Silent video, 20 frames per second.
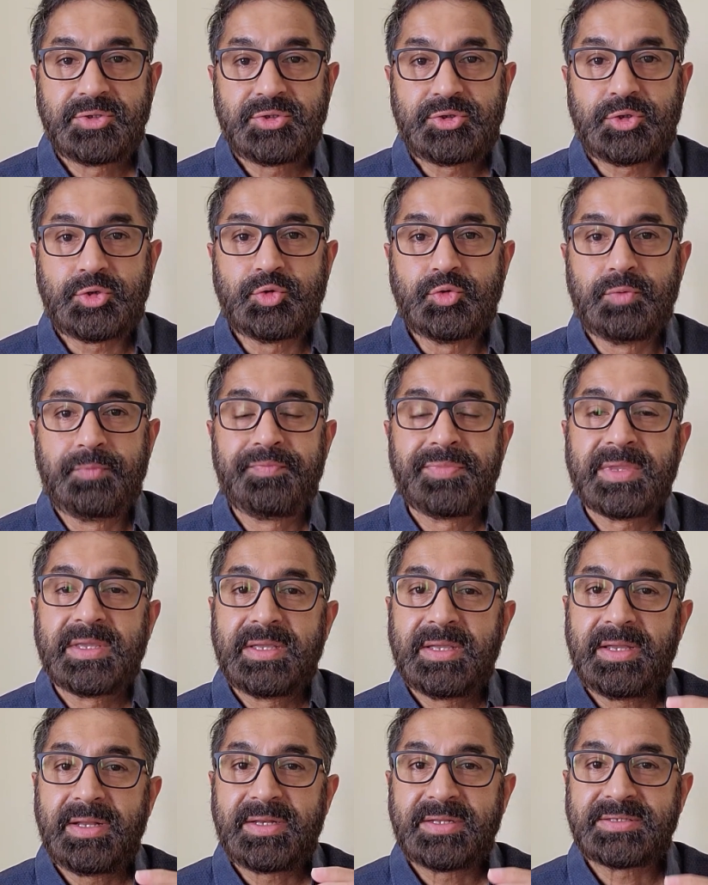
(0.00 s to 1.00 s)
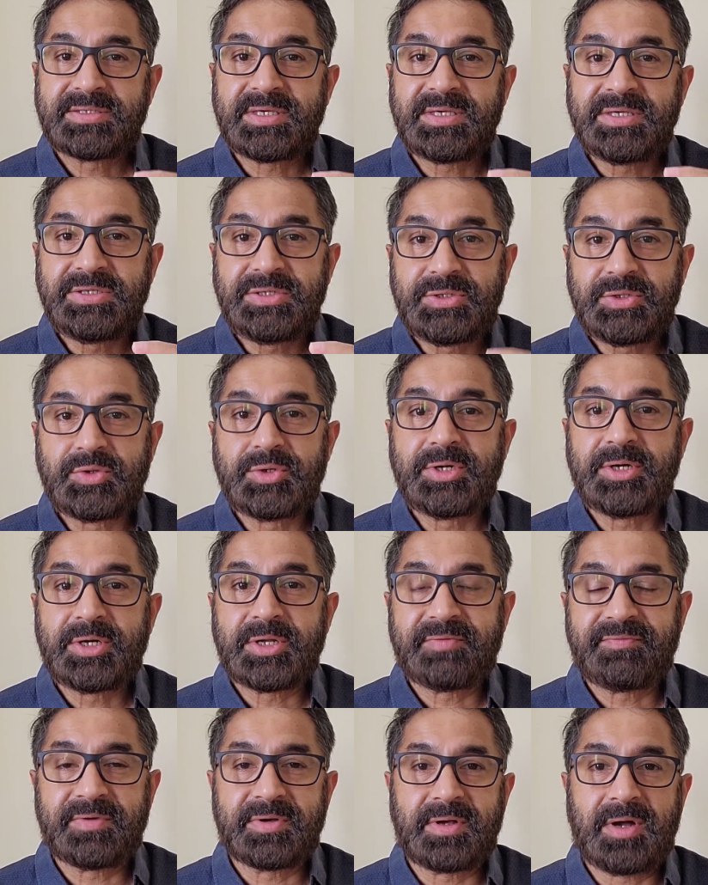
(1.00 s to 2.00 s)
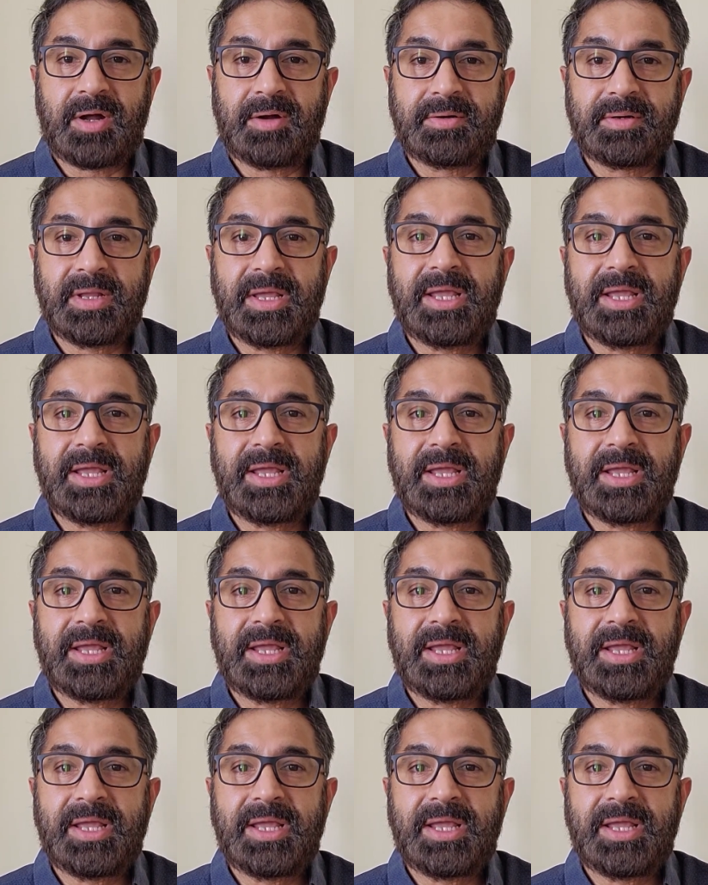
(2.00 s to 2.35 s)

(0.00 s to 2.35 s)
Two, it is a unit of account.